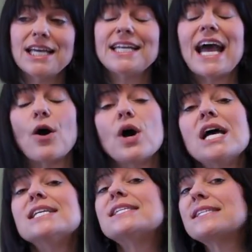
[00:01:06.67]
Now,
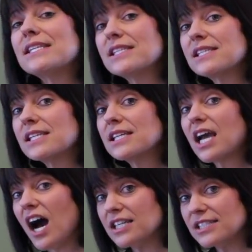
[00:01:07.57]
since
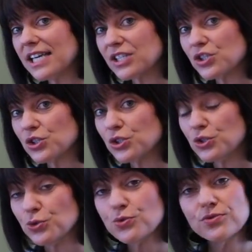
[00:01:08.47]
contexts
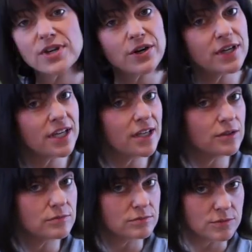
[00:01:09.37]
do
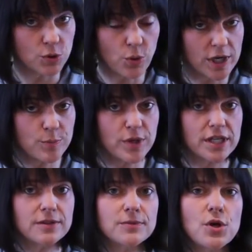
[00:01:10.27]
vary quite a
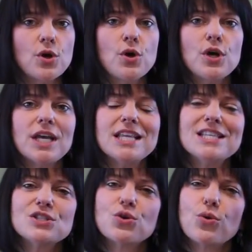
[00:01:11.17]
bit, in
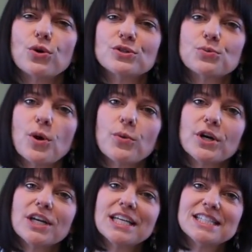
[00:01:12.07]
this course what we're
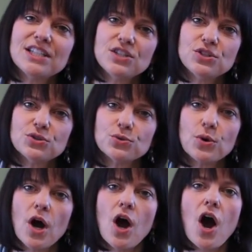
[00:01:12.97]
going to teach
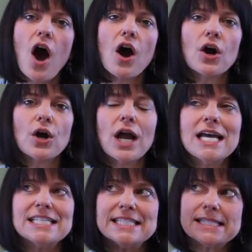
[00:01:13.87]
you are
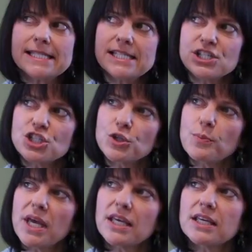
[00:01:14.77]

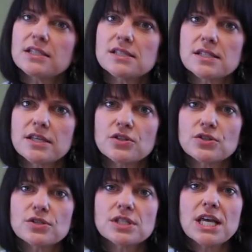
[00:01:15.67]
decision-making
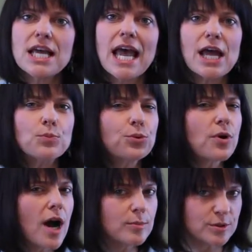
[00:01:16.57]
skills and
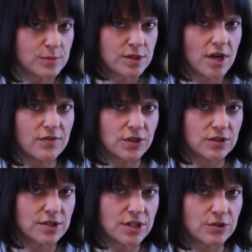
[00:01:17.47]
problem-solving
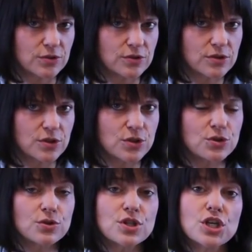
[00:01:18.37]
skills
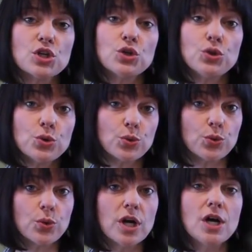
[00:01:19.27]
so that
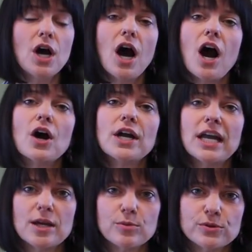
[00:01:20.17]
you are
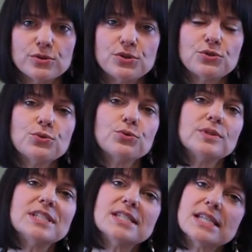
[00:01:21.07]
able to
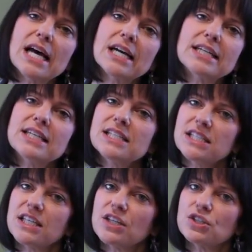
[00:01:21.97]
design and
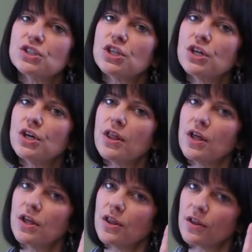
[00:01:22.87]
teach
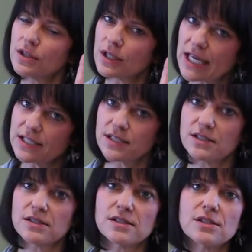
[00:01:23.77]

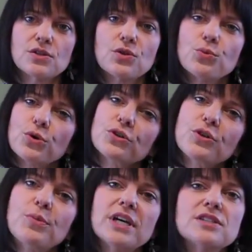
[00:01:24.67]
lessons that work
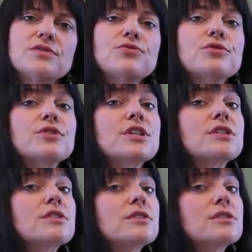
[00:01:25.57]
the best for
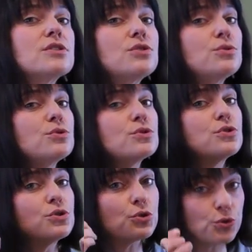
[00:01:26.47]
the
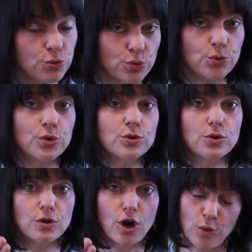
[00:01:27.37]
students you
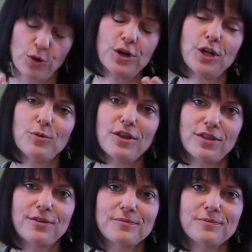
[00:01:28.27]
are working with.